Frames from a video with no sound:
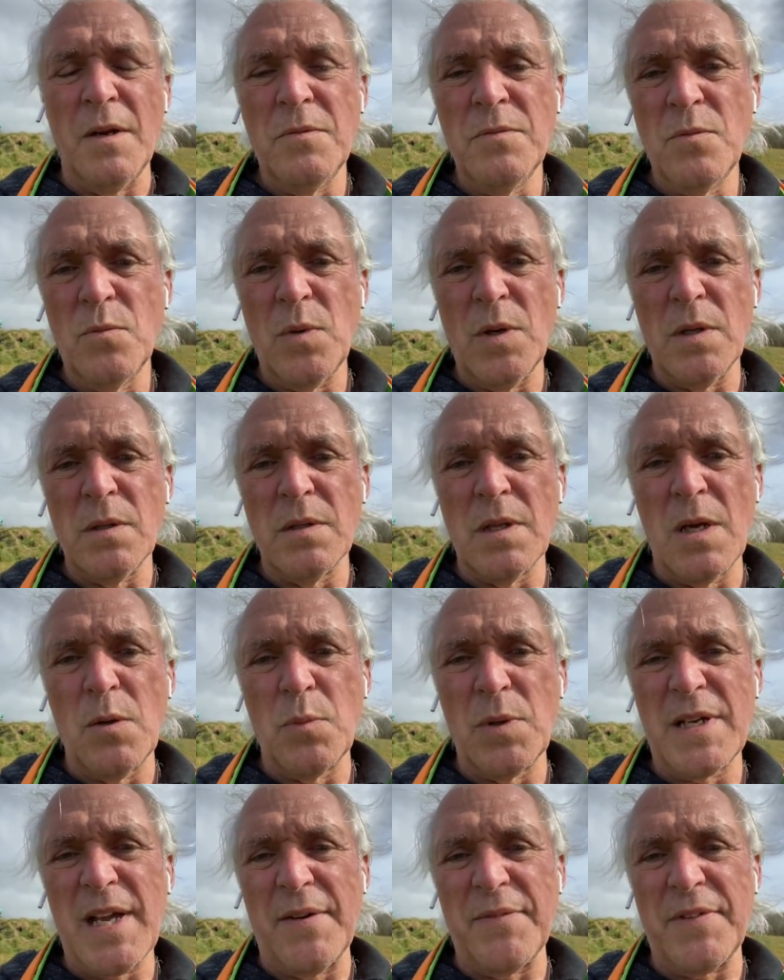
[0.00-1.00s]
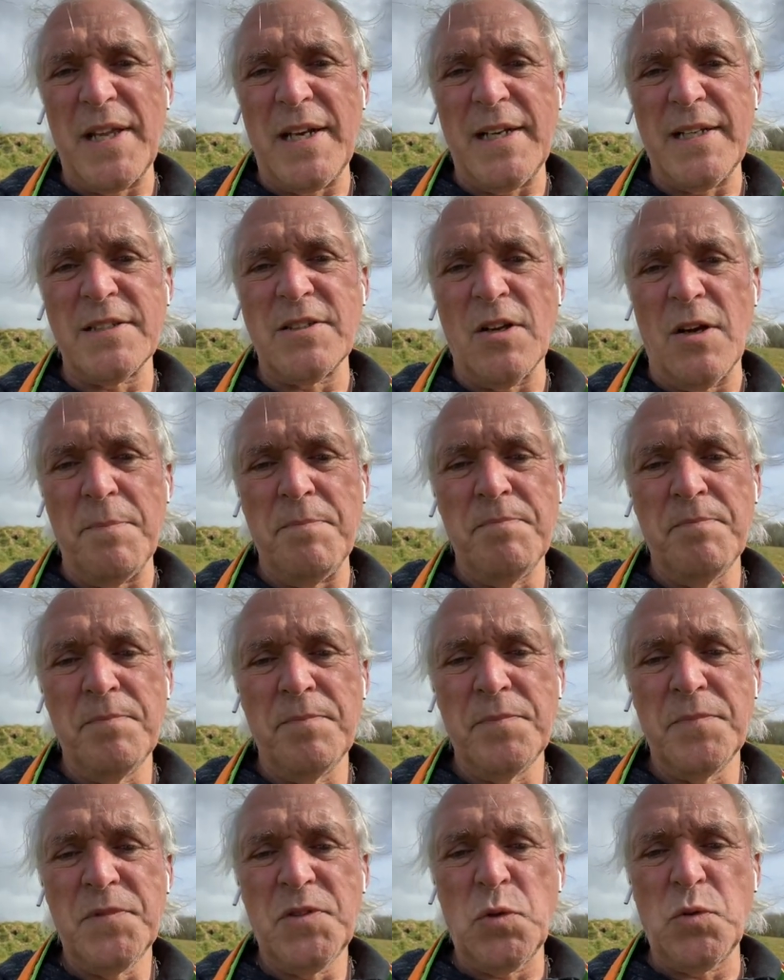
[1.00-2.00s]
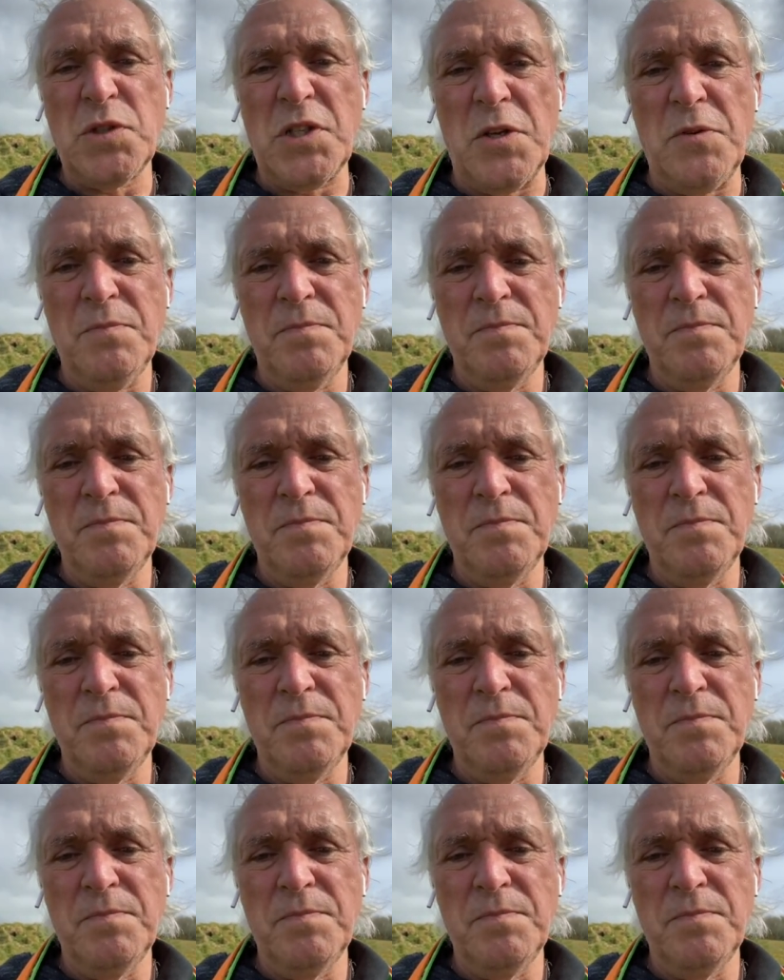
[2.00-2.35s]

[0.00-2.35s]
we'll cover that next time. Talk soon.